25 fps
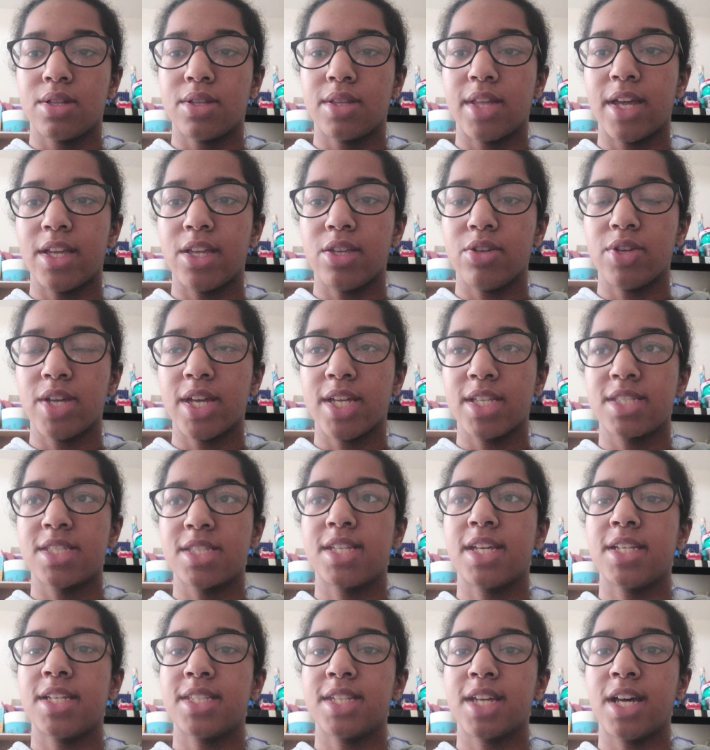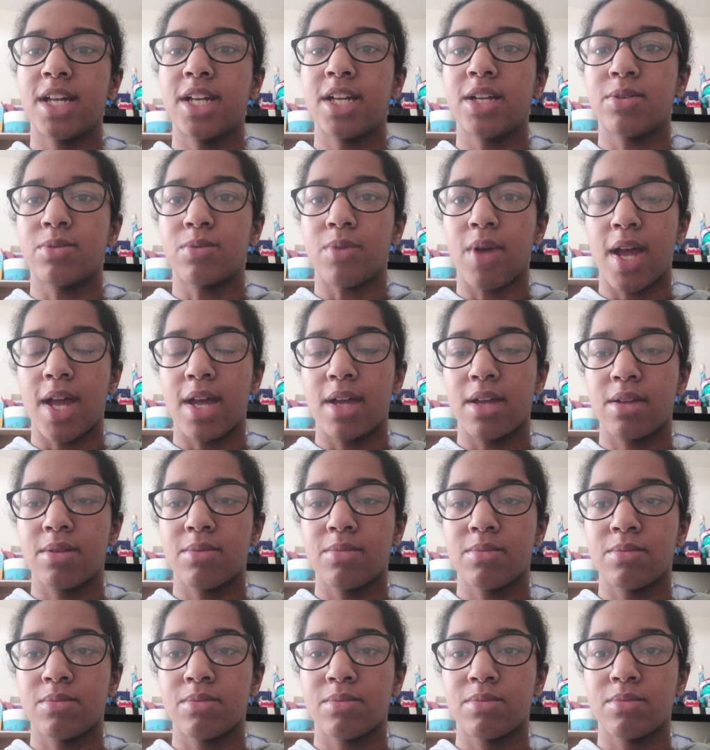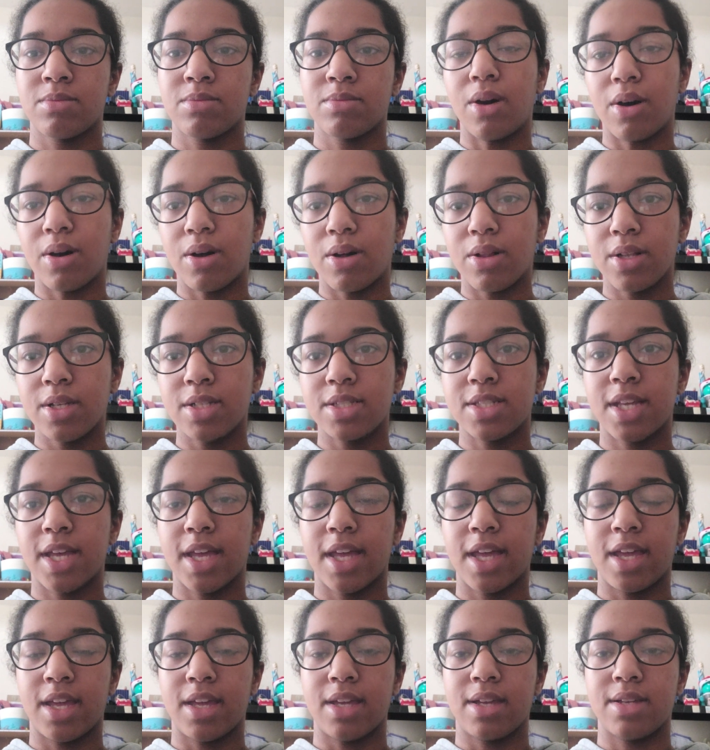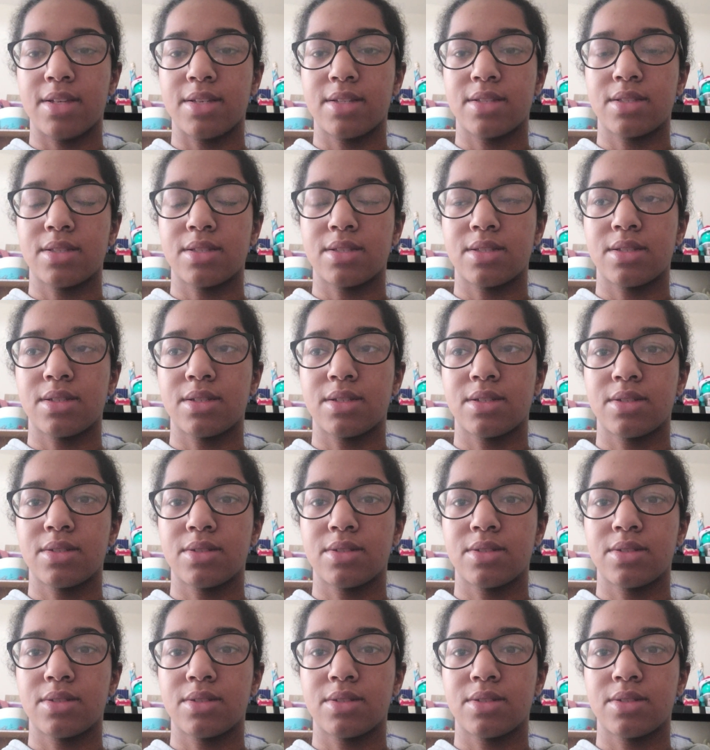that you can sit down and write. All it takes